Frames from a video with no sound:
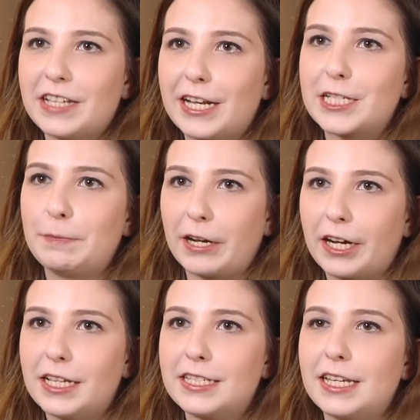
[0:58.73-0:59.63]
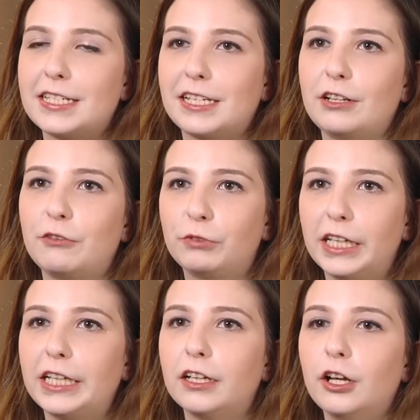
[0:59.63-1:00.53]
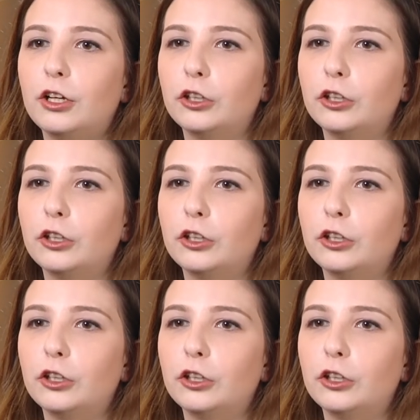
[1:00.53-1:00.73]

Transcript: and experiences and really